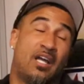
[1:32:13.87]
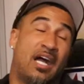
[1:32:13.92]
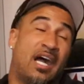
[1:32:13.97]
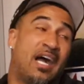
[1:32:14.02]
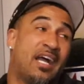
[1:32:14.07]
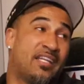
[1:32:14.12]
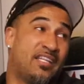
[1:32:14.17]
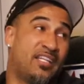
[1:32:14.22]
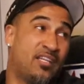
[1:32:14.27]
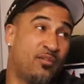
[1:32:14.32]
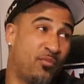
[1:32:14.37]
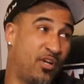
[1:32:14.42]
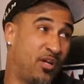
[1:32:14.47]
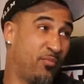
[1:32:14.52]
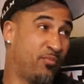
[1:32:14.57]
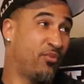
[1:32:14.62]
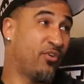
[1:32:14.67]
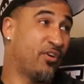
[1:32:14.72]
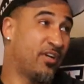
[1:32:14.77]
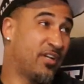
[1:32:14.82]
I did my
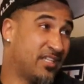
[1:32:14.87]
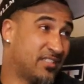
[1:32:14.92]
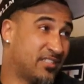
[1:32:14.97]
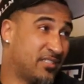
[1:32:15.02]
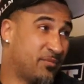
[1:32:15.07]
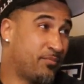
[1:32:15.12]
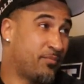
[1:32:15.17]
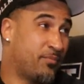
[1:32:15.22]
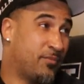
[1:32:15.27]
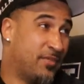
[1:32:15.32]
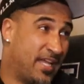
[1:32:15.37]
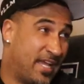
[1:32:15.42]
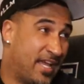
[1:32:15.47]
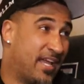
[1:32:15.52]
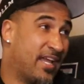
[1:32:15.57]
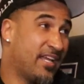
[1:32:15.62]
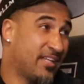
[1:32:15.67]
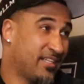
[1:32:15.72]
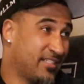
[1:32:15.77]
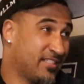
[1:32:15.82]
part as a
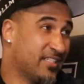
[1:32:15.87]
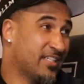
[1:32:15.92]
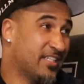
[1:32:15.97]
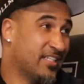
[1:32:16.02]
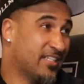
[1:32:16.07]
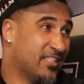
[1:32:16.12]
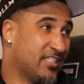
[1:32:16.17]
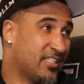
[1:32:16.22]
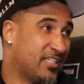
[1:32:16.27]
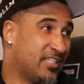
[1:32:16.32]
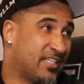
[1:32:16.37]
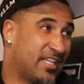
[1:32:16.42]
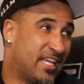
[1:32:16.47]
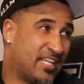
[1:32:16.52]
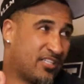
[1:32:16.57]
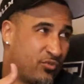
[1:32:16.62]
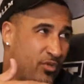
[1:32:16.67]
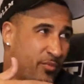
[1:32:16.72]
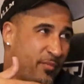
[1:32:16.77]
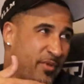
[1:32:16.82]
dad," and
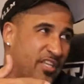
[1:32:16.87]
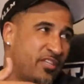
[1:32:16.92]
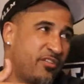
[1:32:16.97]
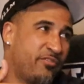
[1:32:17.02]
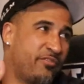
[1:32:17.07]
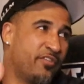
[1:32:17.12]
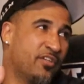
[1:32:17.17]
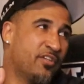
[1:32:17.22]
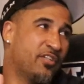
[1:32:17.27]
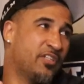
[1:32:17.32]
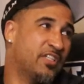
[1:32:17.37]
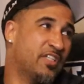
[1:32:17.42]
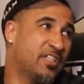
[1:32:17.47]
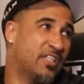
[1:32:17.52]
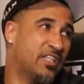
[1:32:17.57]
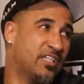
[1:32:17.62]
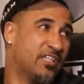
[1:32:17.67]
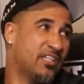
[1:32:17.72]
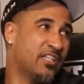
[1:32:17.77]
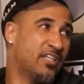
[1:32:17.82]
that's what make you feel
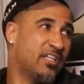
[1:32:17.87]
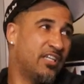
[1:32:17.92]
good.